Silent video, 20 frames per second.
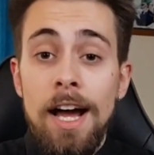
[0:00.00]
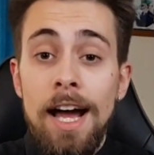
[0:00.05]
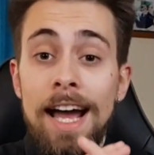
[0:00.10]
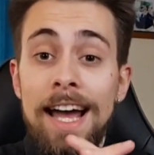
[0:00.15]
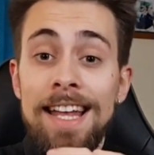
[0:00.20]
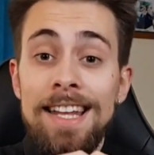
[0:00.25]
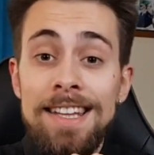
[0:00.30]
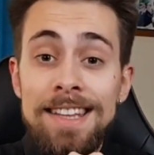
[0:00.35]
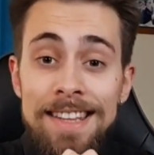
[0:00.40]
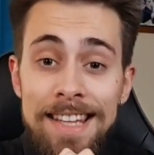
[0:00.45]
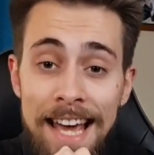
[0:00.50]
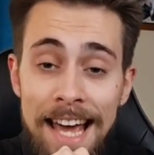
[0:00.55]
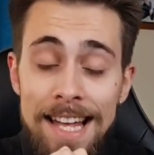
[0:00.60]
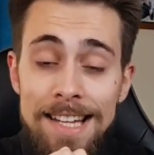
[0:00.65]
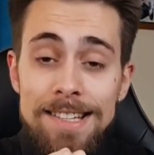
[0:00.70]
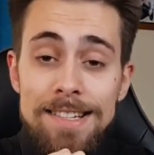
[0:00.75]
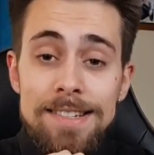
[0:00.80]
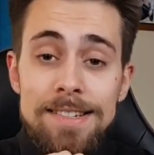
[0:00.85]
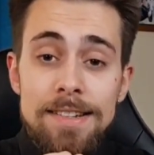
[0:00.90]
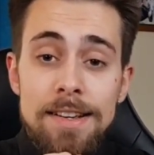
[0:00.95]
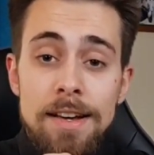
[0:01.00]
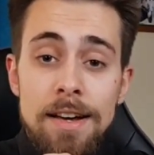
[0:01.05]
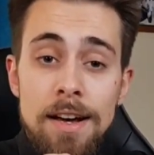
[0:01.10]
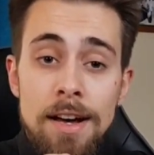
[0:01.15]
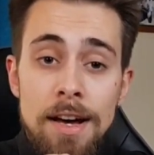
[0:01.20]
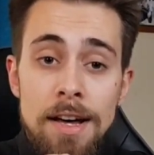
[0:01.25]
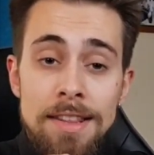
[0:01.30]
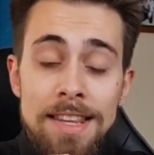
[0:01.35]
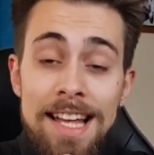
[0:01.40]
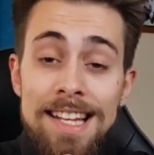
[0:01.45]
and that's
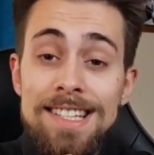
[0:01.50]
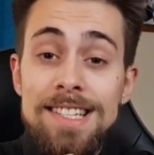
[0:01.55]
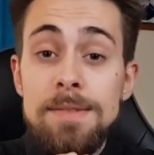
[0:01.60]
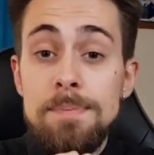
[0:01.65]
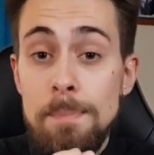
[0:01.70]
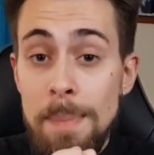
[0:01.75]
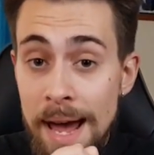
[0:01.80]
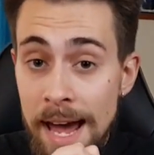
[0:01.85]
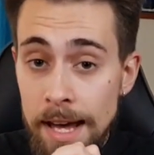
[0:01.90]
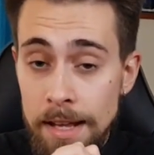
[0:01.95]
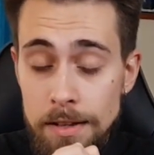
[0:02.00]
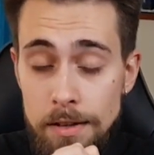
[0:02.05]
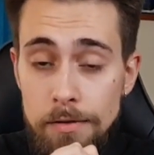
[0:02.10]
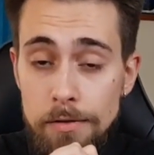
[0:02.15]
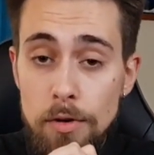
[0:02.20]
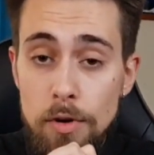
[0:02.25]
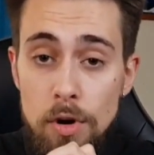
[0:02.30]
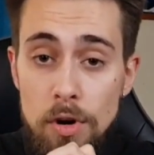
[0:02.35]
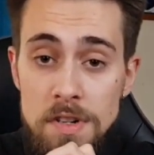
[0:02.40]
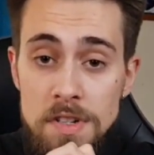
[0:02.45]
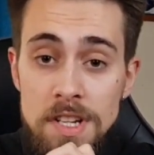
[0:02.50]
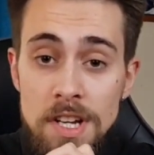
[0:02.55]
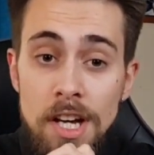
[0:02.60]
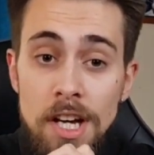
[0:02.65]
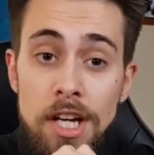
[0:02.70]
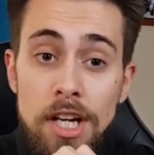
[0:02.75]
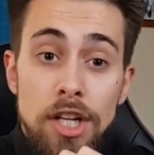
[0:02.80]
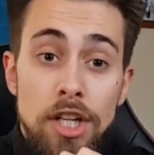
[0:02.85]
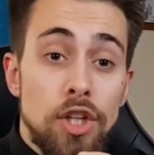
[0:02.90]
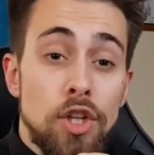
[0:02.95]
uh, that's bad of course
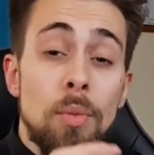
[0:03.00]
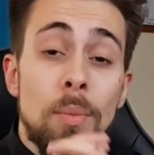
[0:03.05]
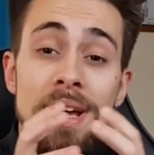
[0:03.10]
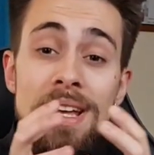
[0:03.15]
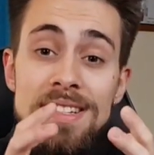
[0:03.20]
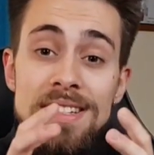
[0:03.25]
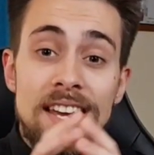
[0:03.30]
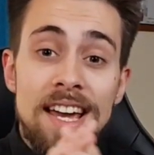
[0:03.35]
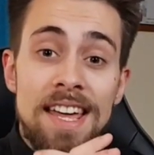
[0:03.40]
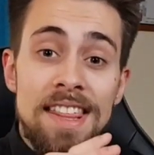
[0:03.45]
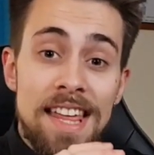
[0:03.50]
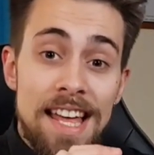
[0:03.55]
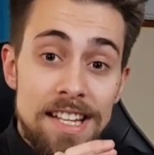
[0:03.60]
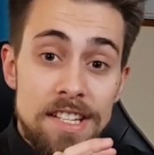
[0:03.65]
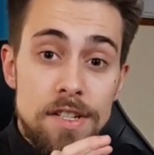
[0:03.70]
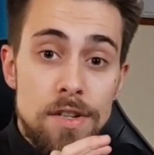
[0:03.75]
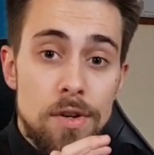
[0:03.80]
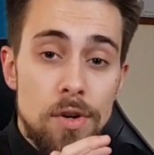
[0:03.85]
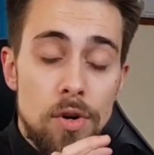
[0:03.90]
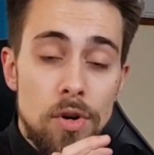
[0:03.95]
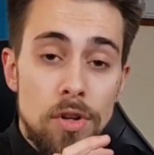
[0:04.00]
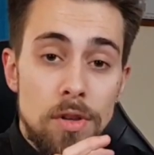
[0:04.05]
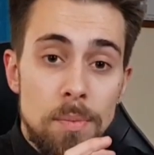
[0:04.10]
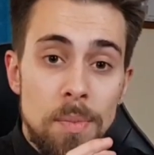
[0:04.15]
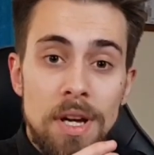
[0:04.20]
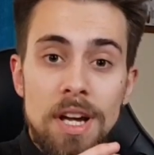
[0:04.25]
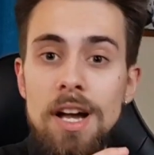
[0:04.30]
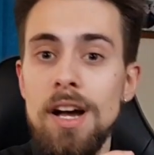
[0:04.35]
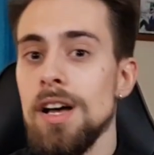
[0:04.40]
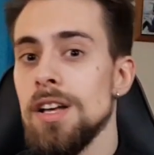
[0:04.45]
you may say that's good
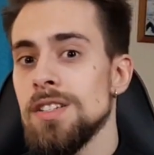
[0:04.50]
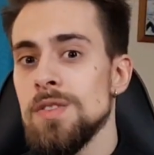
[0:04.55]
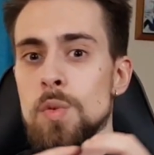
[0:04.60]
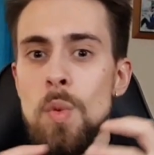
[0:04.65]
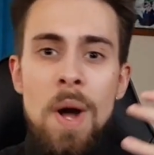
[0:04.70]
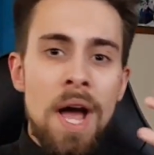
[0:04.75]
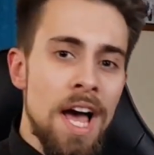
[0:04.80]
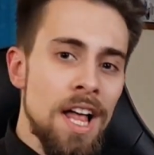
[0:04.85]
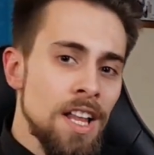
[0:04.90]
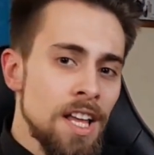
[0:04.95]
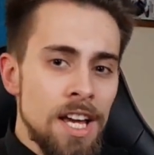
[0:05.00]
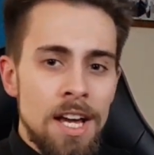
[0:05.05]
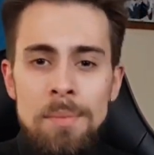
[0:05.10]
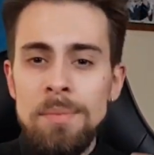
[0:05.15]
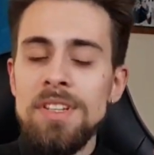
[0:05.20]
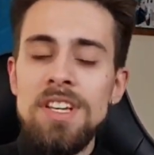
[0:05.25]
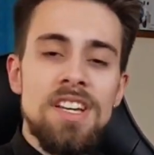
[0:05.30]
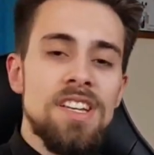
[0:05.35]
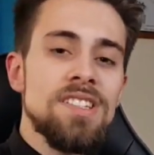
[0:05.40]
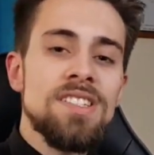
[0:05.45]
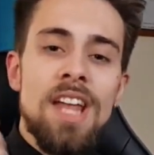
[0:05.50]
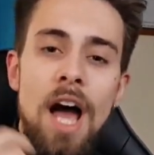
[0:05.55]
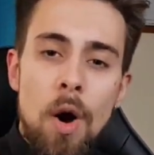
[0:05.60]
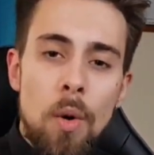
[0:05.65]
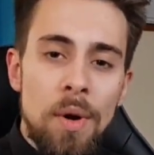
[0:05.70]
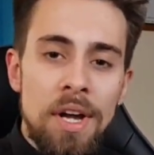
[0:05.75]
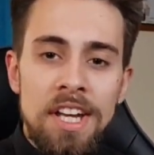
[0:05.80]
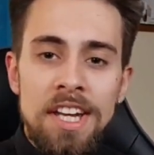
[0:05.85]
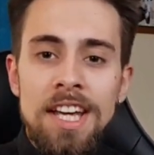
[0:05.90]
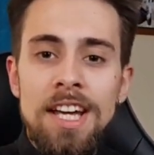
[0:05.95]
because well AMD is now
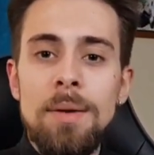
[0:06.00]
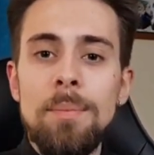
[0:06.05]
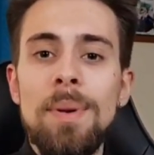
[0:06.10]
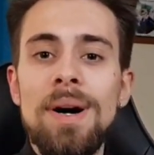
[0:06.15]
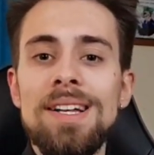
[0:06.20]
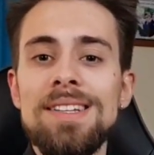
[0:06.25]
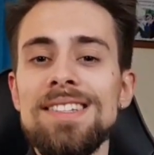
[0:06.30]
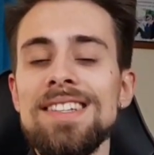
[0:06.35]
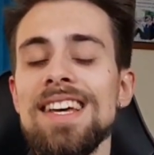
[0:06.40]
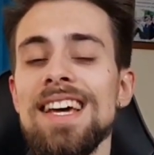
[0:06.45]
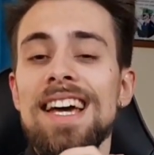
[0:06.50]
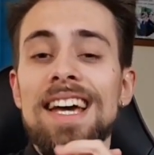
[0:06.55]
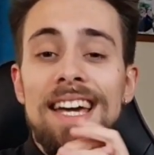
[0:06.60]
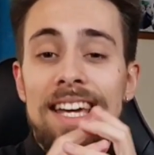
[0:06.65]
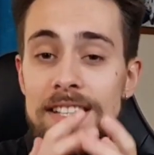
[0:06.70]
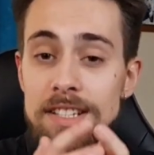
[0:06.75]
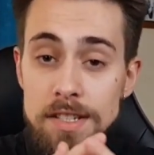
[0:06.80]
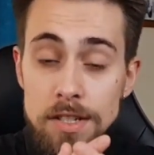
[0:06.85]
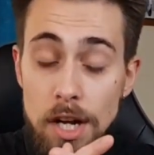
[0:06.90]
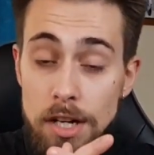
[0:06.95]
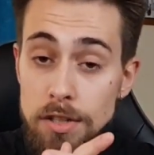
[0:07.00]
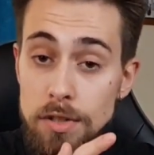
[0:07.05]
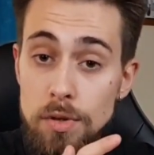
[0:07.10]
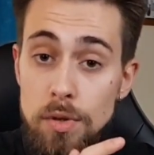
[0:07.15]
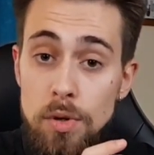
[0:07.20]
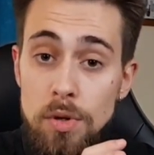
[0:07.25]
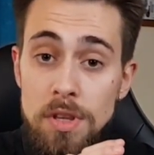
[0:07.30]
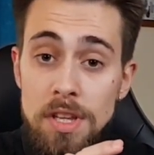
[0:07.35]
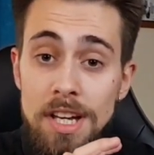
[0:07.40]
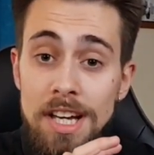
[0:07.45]
winning but it's not
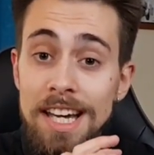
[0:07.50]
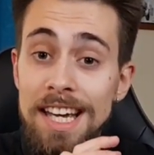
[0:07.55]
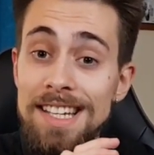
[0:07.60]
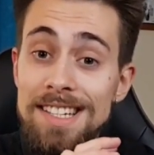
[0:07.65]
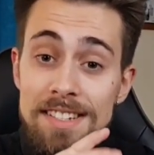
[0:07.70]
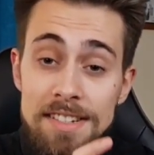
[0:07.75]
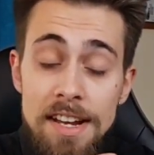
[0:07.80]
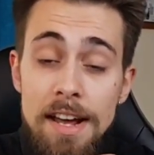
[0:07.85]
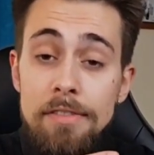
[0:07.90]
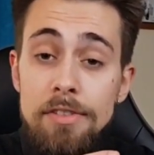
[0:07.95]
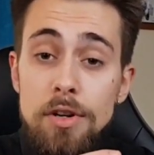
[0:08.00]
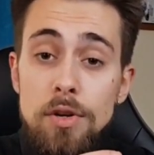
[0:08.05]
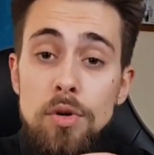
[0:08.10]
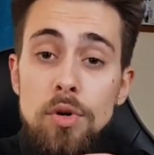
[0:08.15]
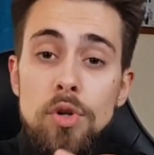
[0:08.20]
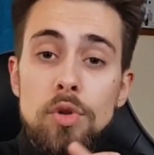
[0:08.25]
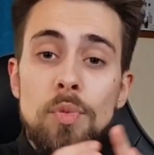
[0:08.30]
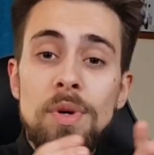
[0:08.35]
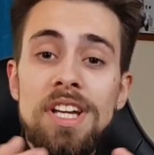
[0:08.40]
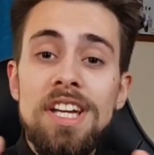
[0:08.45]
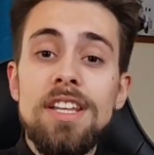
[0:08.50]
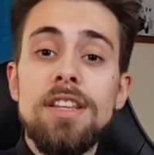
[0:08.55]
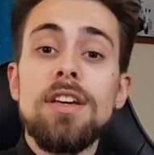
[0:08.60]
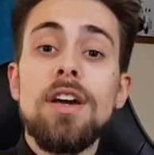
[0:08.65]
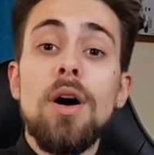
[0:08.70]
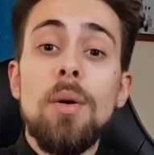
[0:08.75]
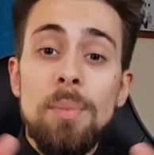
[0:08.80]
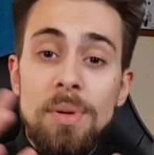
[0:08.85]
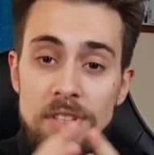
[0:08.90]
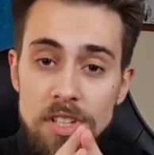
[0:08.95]
good it's never good we need
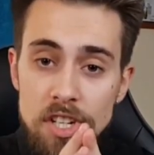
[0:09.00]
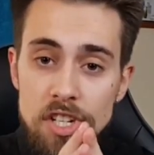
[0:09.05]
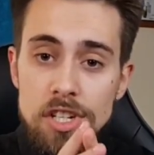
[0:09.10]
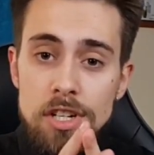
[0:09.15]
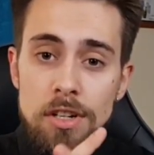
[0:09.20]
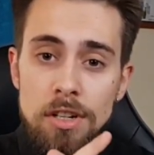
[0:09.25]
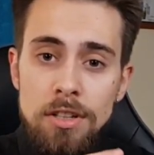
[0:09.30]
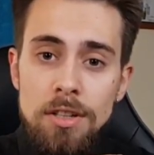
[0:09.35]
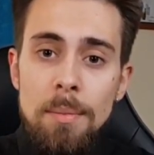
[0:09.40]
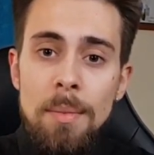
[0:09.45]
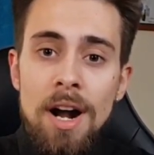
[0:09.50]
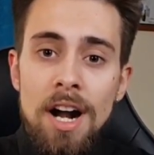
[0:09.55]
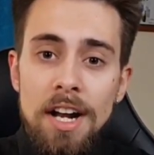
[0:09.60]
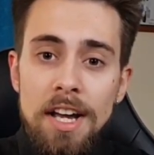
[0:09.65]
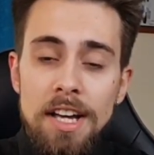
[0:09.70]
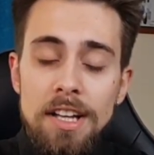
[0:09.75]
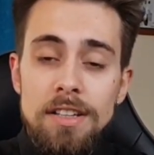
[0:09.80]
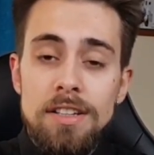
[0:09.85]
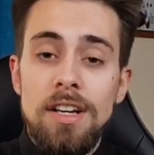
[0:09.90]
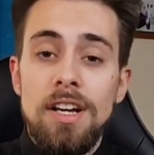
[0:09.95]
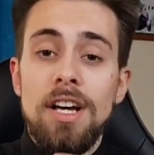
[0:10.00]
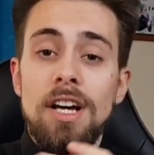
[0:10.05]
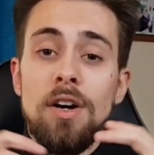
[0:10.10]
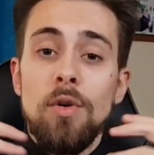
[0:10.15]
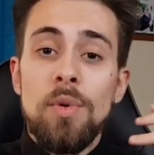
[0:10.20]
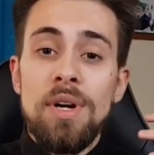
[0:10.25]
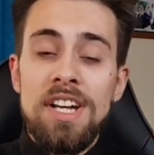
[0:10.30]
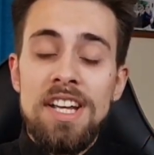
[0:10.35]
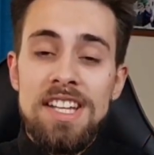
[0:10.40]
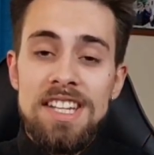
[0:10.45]
competition on the market
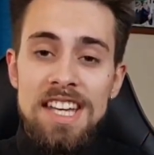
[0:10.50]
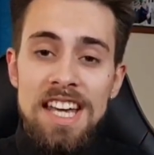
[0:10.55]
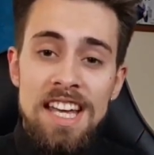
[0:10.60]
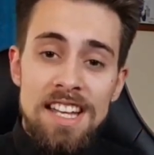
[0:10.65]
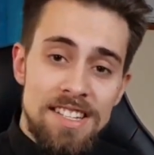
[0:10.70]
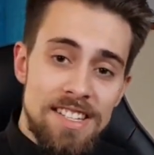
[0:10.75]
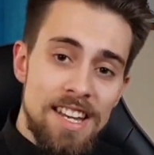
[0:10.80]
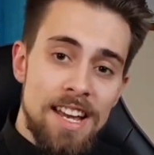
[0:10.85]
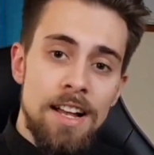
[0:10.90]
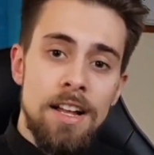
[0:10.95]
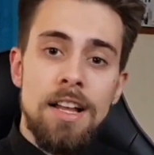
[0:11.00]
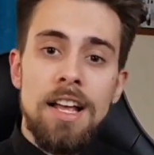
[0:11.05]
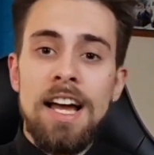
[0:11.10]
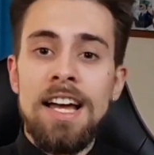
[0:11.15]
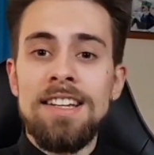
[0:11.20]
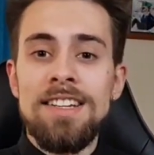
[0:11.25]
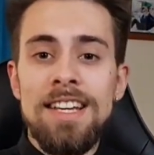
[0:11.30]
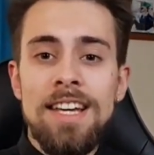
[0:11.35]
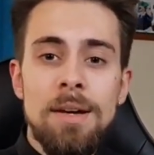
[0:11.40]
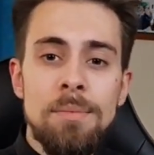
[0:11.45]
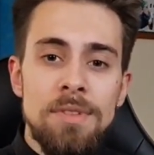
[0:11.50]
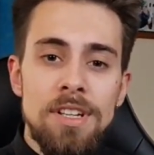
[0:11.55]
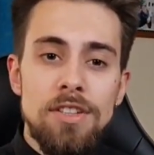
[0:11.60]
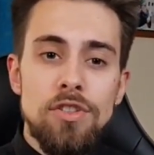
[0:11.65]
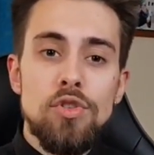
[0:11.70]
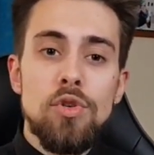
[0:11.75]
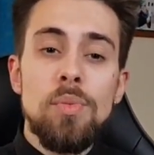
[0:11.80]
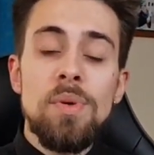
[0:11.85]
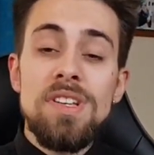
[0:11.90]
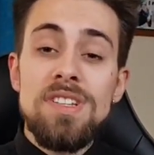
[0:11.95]
we need Intel and
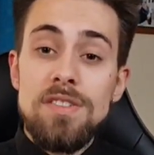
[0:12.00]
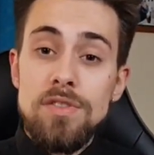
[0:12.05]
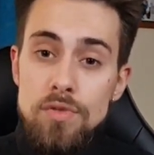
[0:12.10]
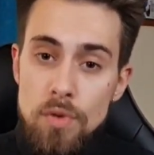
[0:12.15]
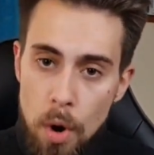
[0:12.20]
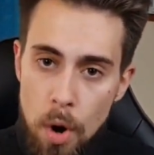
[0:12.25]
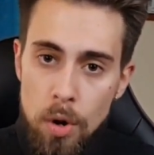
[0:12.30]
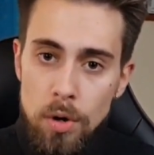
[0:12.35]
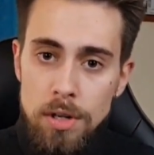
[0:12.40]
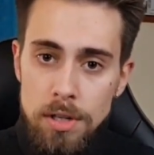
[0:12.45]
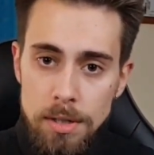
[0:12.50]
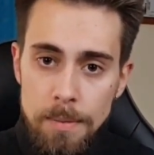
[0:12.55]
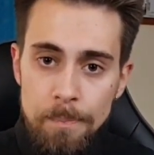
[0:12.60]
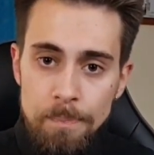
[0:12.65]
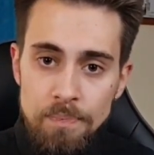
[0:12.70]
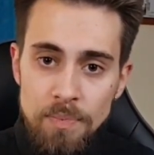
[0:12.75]
AMD to be strong